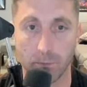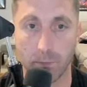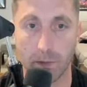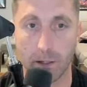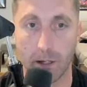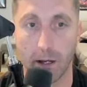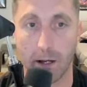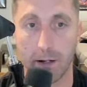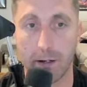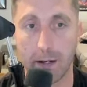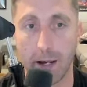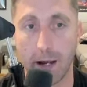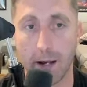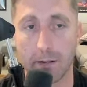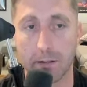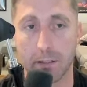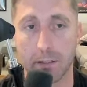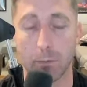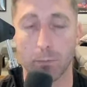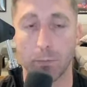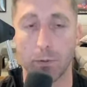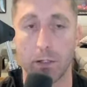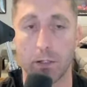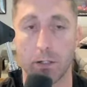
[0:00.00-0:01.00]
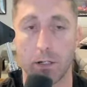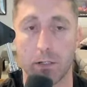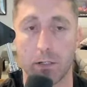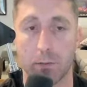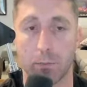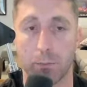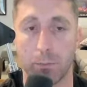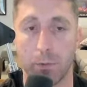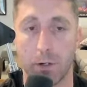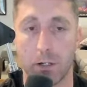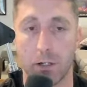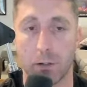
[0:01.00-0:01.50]
And now simply
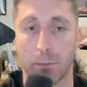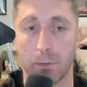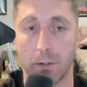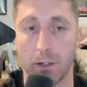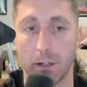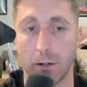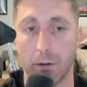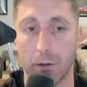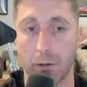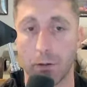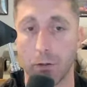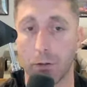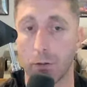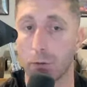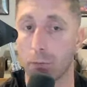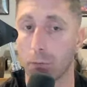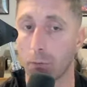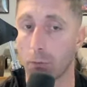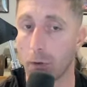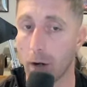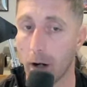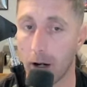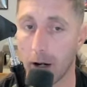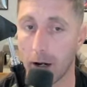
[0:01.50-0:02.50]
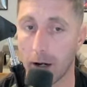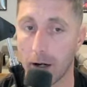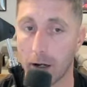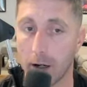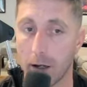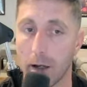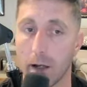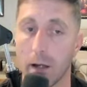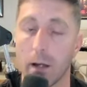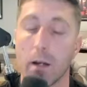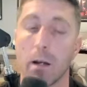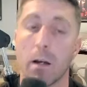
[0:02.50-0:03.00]
just bishop
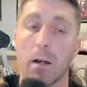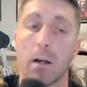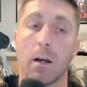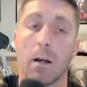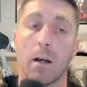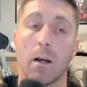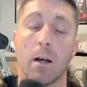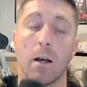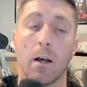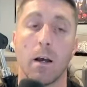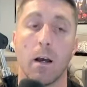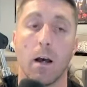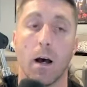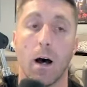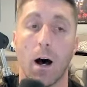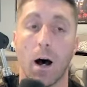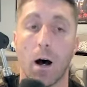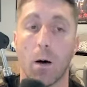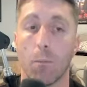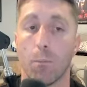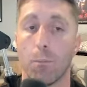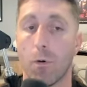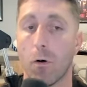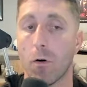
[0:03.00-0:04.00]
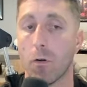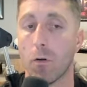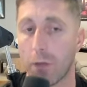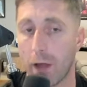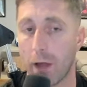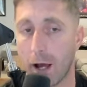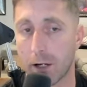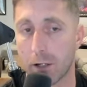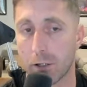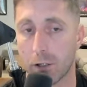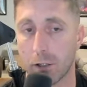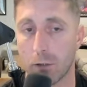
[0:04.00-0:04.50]
e3. Both
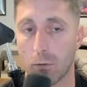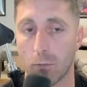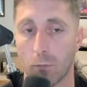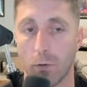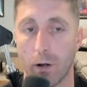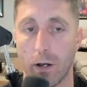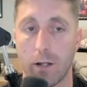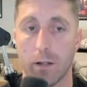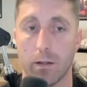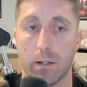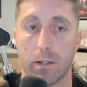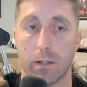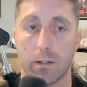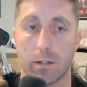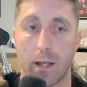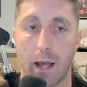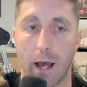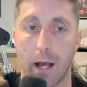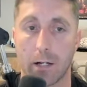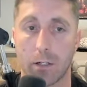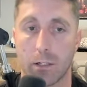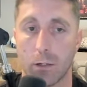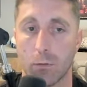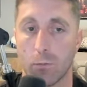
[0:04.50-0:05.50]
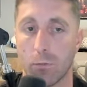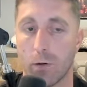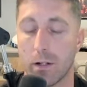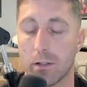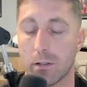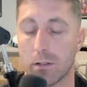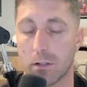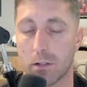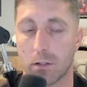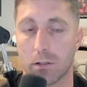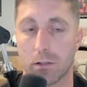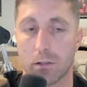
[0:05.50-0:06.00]
actually win. This actually
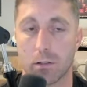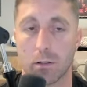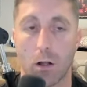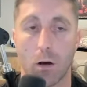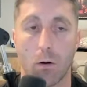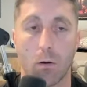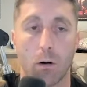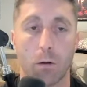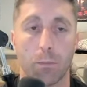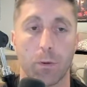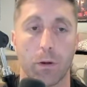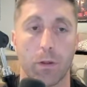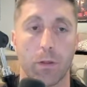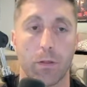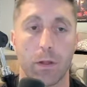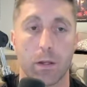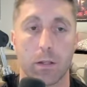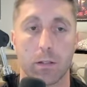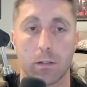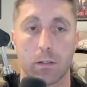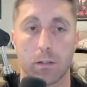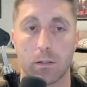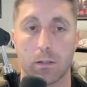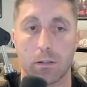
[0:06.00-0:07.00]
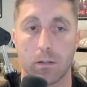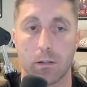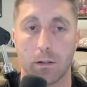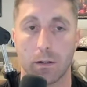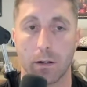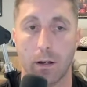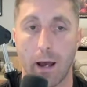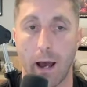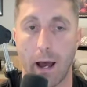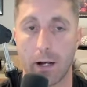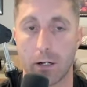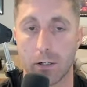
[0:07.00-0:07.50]
wins just slower, but this
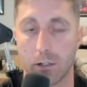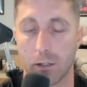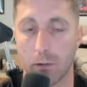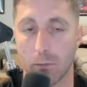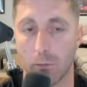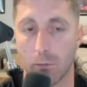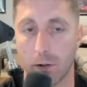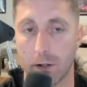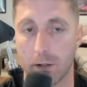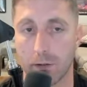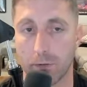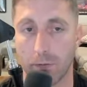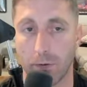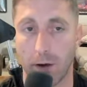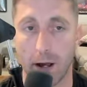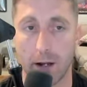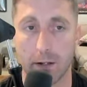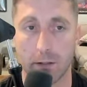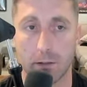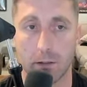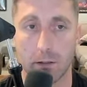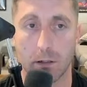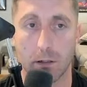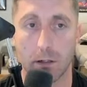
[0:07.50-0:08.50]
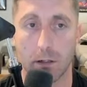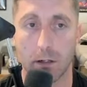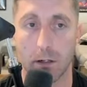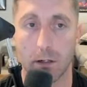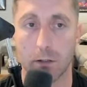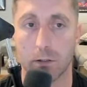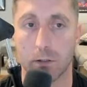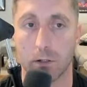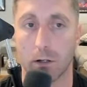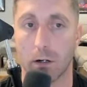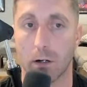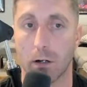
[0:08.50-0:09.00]
actually wins faster
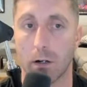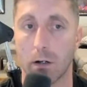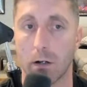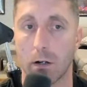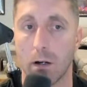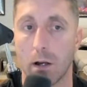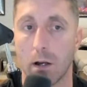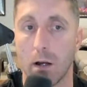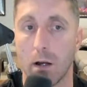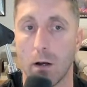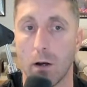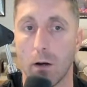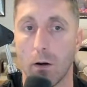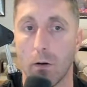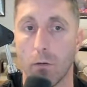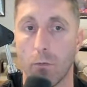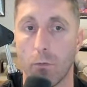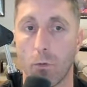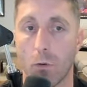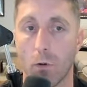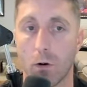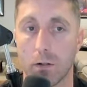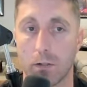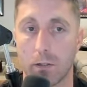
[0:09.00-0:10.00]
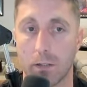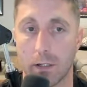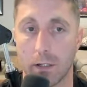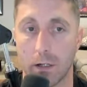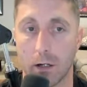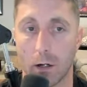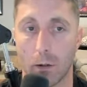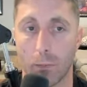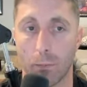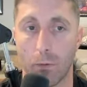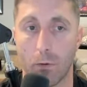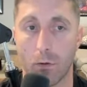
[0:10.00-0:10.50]
because you're forcing
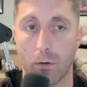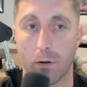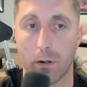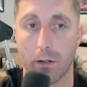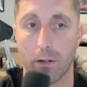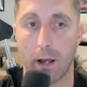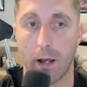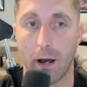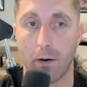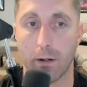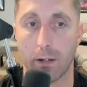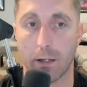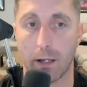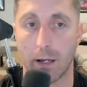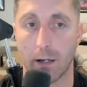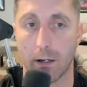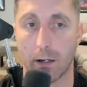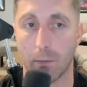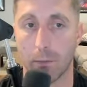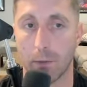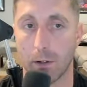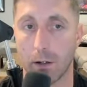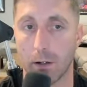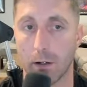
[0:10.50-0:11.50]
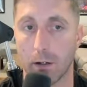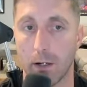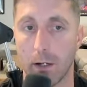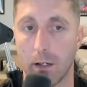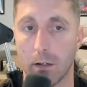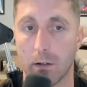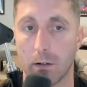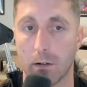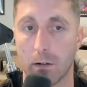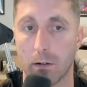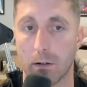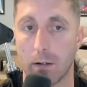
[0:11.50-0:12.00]
your opponent, now he can't come here
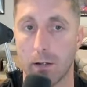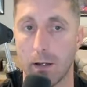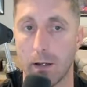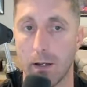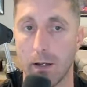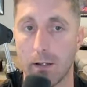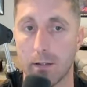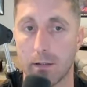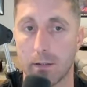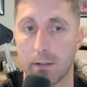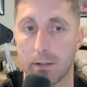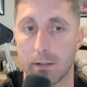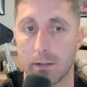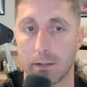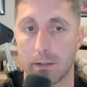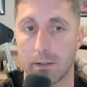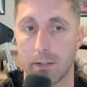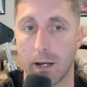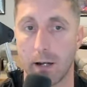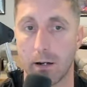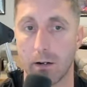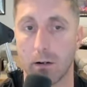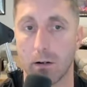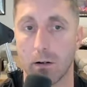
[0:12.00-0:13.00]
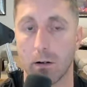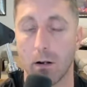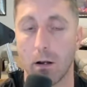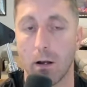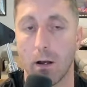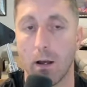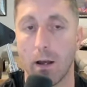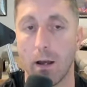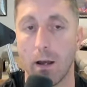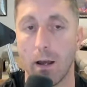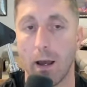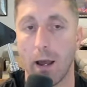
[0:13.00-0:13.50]
either, into the center.
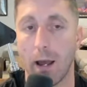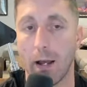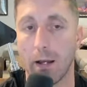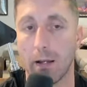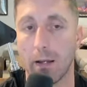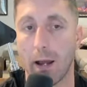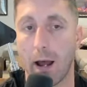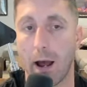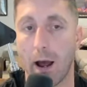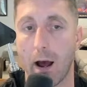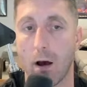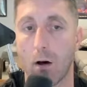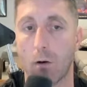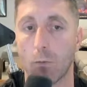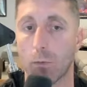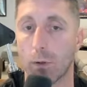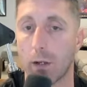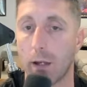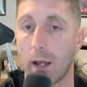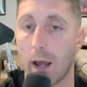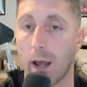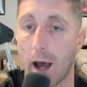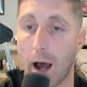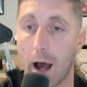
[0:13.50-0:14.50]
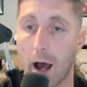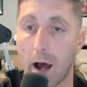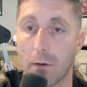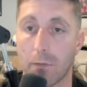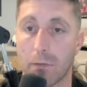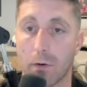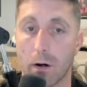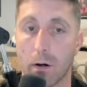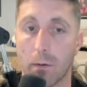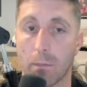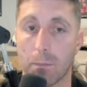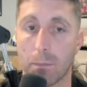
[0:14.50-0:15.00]
And now we
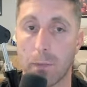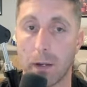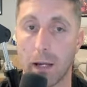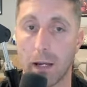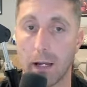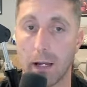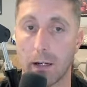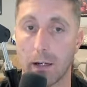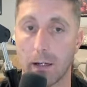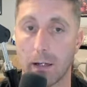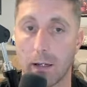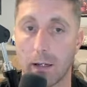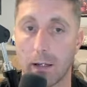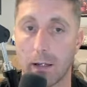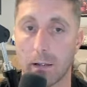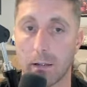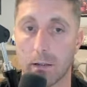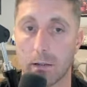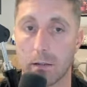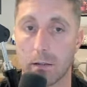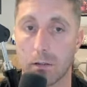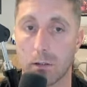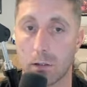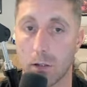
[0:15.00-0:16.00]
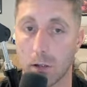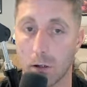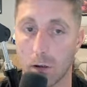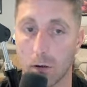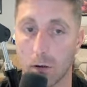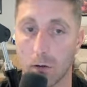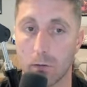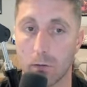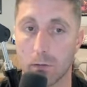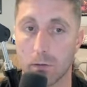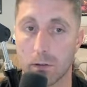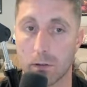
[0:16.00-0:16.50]
have a mate in
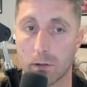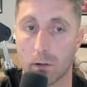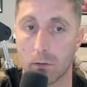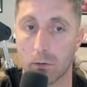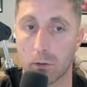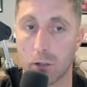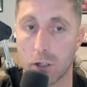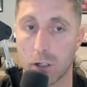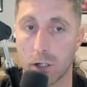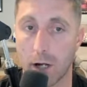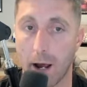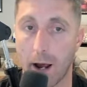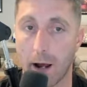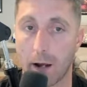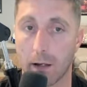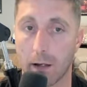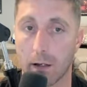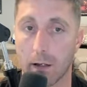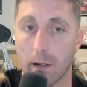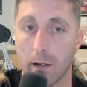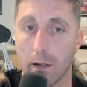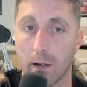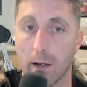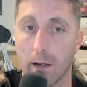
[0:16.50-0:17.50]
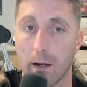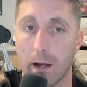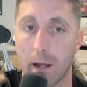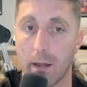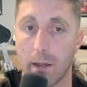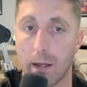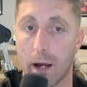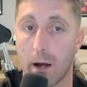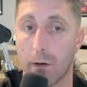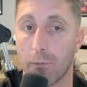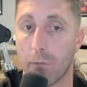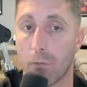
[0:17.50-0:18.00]
2. So check,
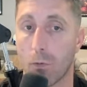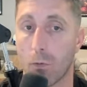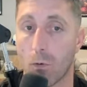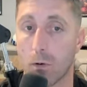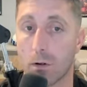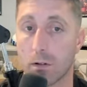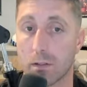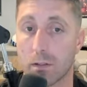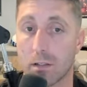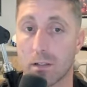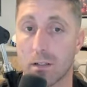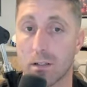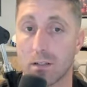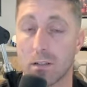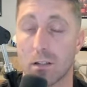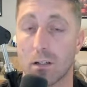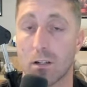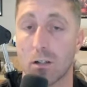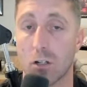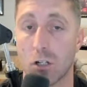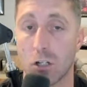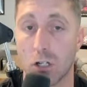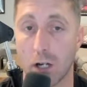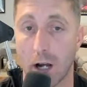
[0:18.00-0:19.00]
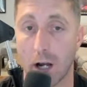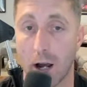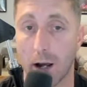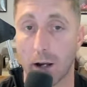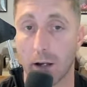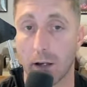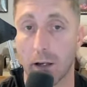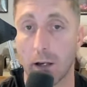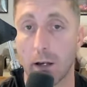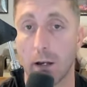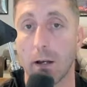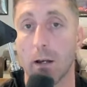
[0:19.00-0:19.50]
and that forces
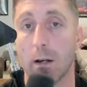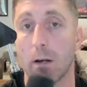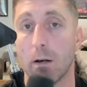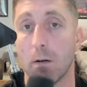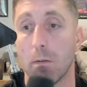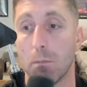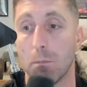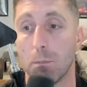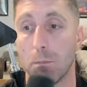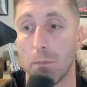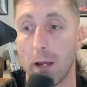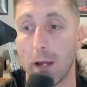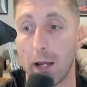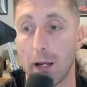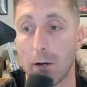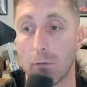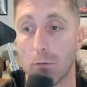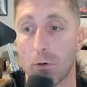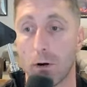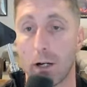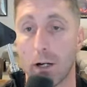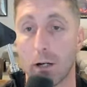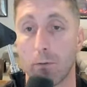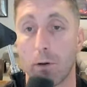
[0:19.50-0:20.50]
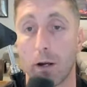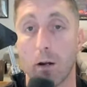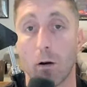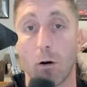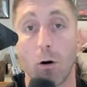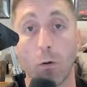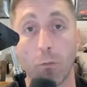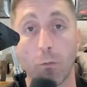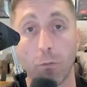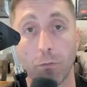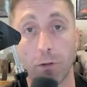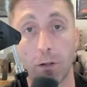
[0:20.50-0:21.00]
checkmate. Well, anyway,
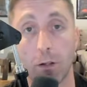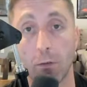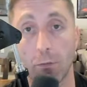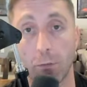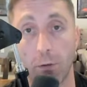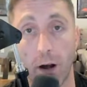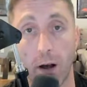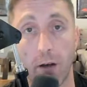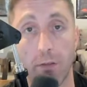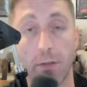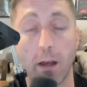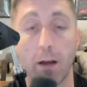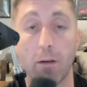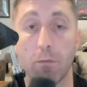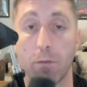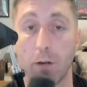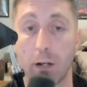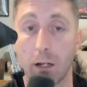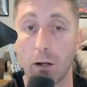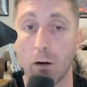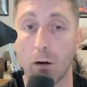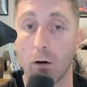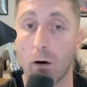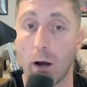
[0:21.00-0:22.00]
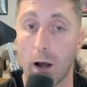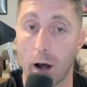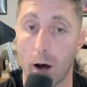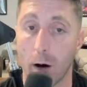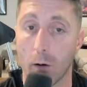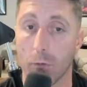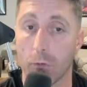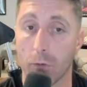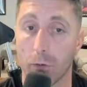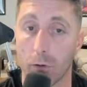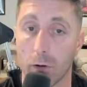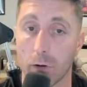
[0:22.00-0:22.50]
hopefully you found that video
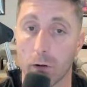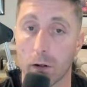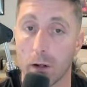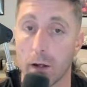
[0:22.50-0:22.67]
helpful.